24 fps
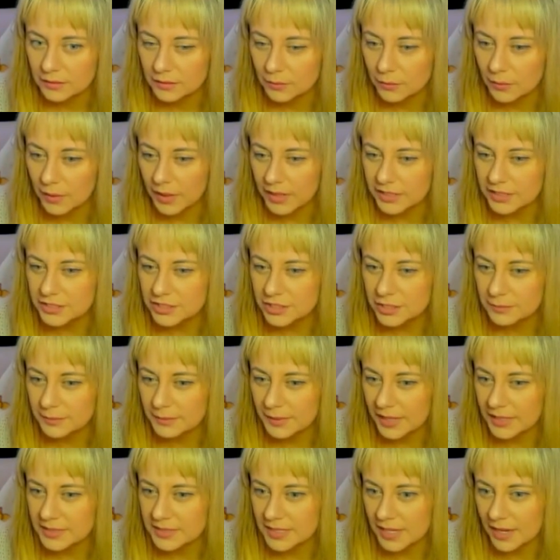Why did she
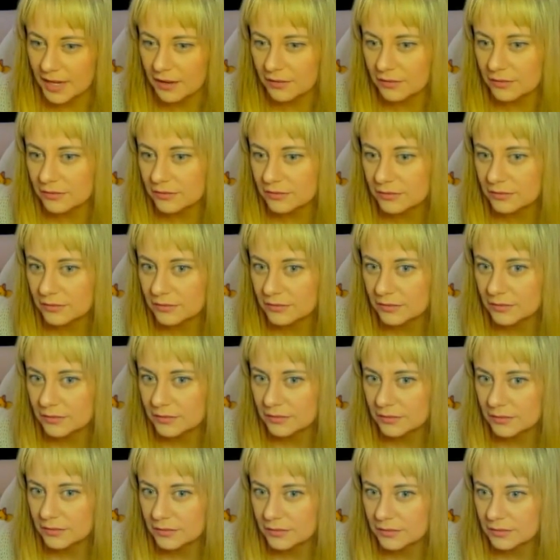pass out?
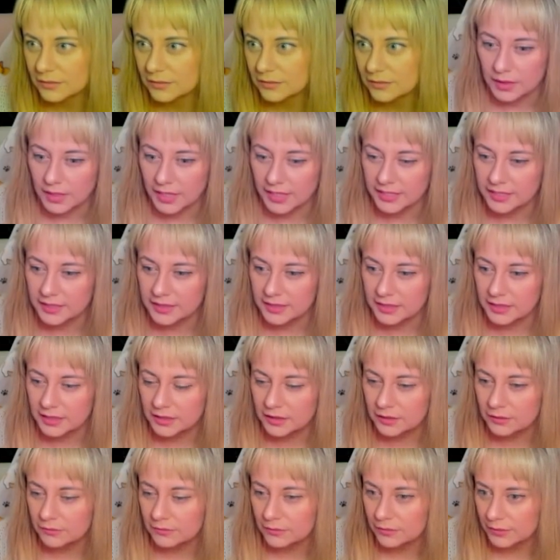I think
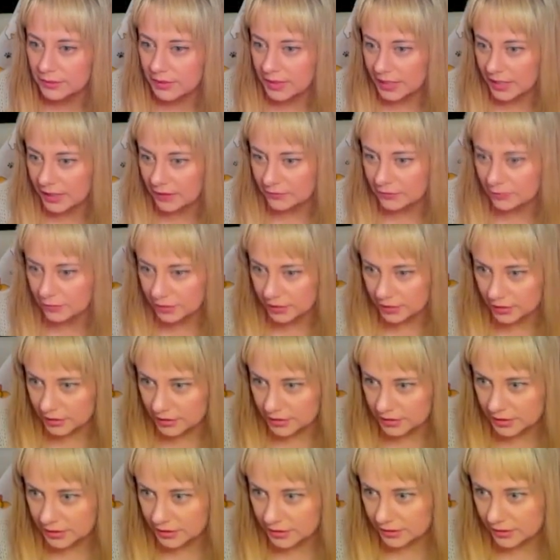what we have going on
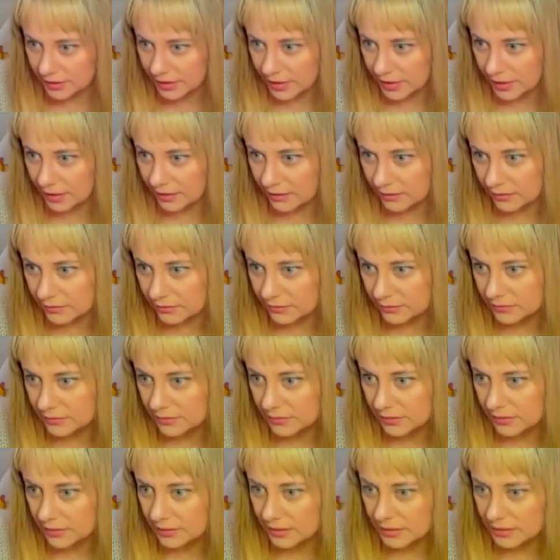here now
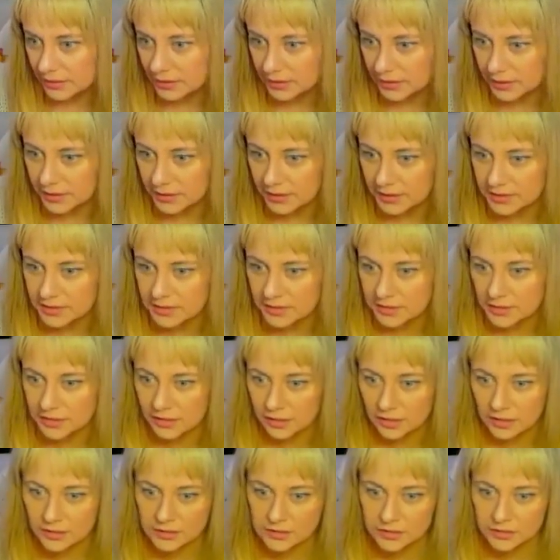is the
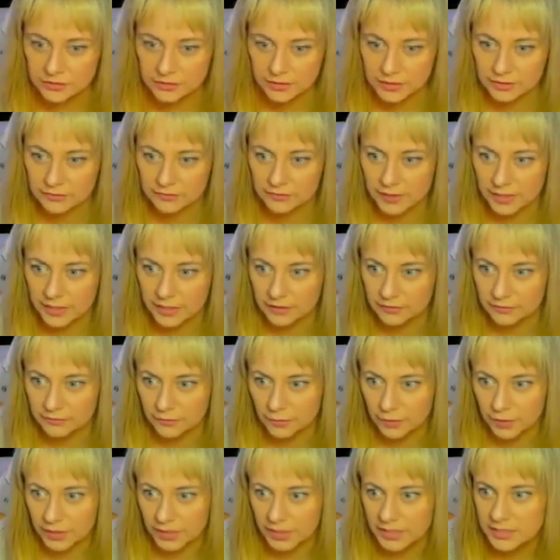dogs are doing the fighting
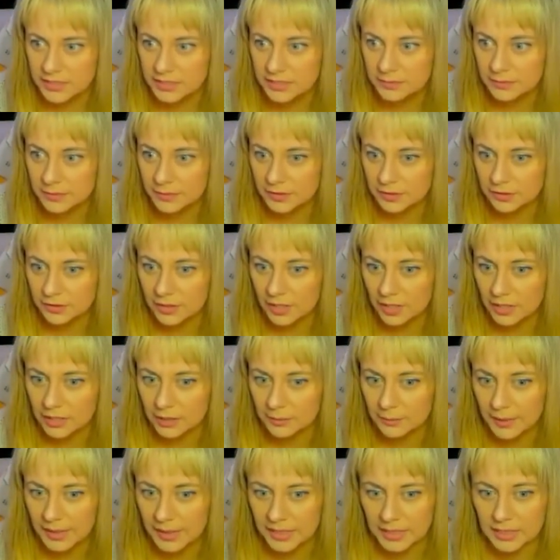for us, but they're not gonna
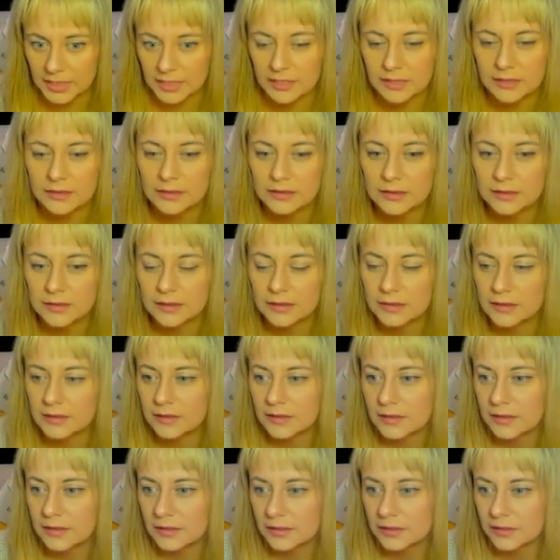make it.
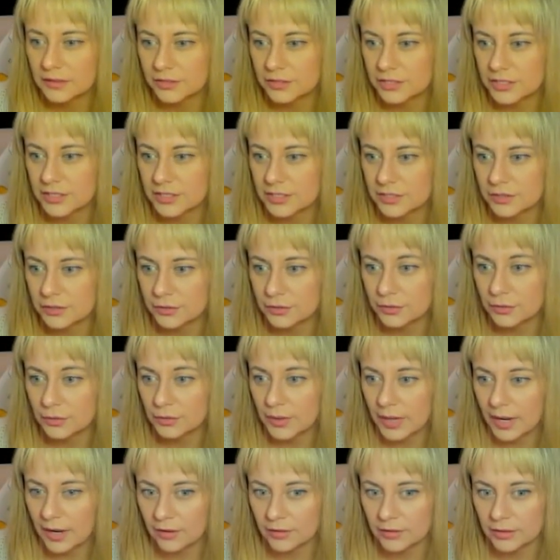They're just too
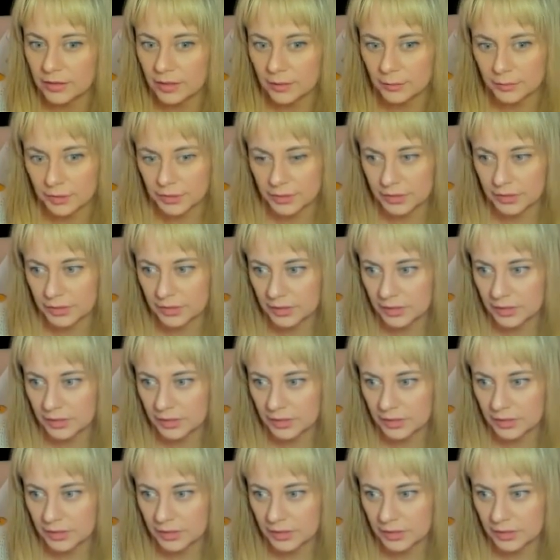outnumbered.